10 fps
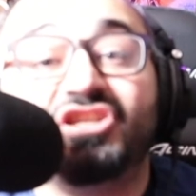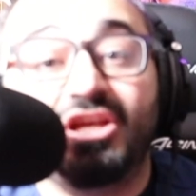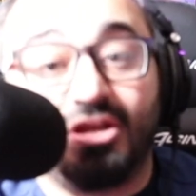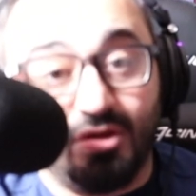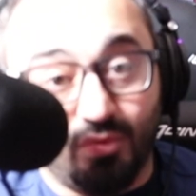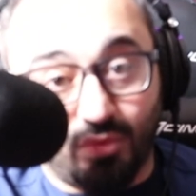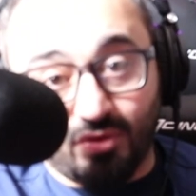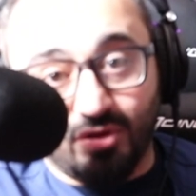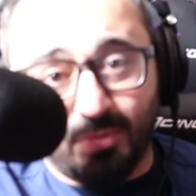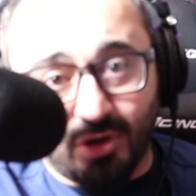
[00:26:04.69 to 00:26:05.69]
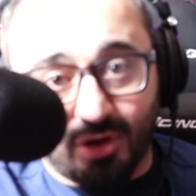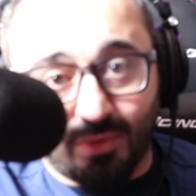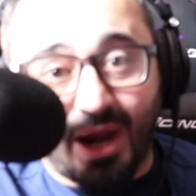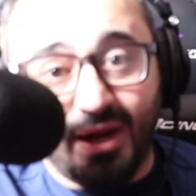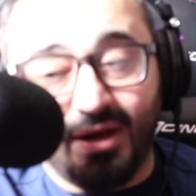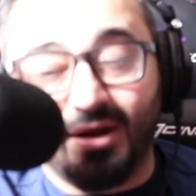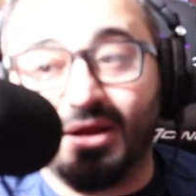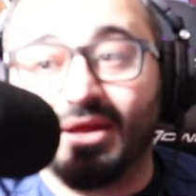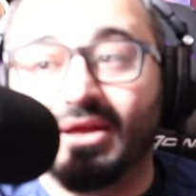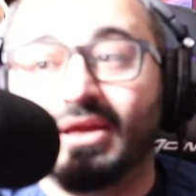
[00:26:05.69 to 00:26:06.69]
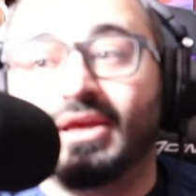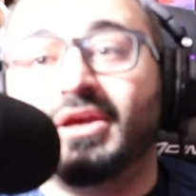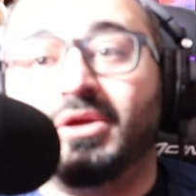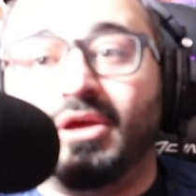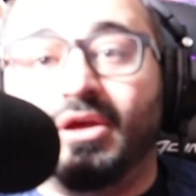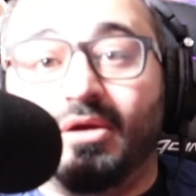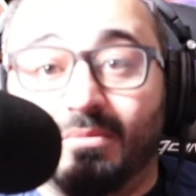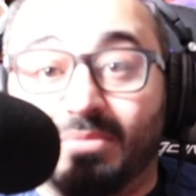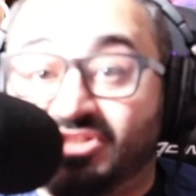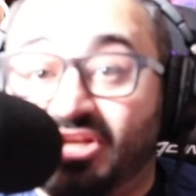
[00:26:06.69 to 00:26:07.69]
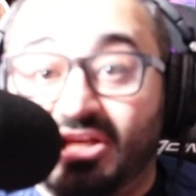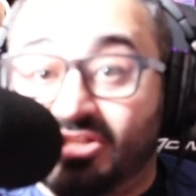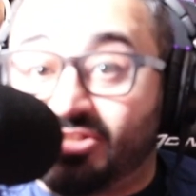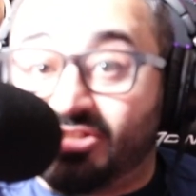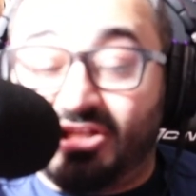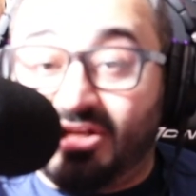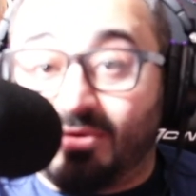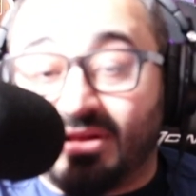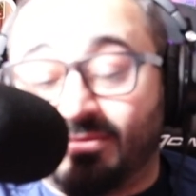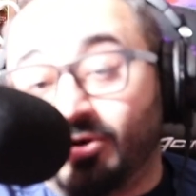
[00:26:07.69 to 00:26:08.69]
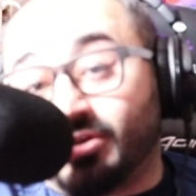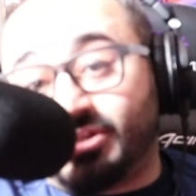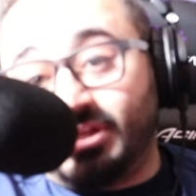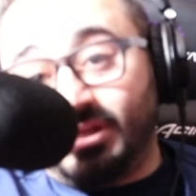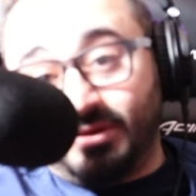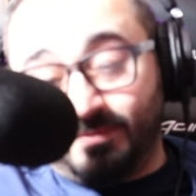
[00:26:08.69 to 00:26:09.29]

if she wrote the book, right? But she didn't write the book.